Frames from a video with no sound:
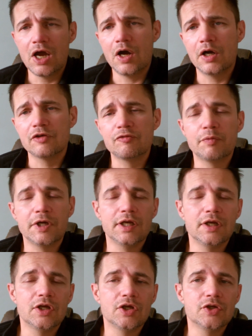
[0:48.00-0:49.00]
I've
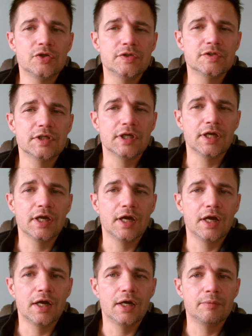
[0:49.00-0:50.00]
been using,
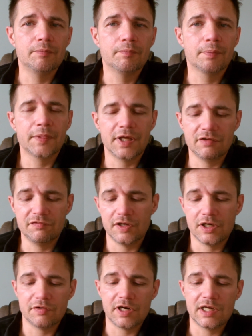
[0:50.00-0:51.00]
taking
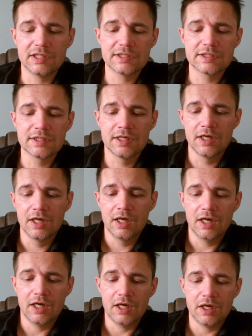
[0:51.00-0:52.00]
photographs,
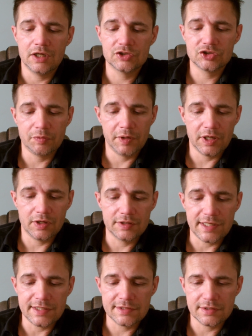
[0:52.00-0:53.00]
showing our
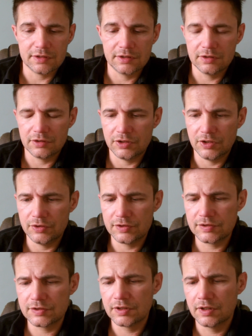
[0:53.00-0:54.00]
data
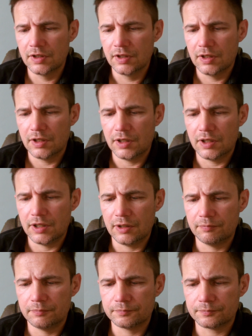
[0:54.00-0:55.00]
use.
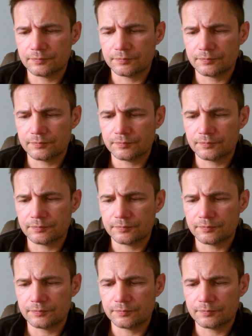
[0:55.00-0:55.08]
So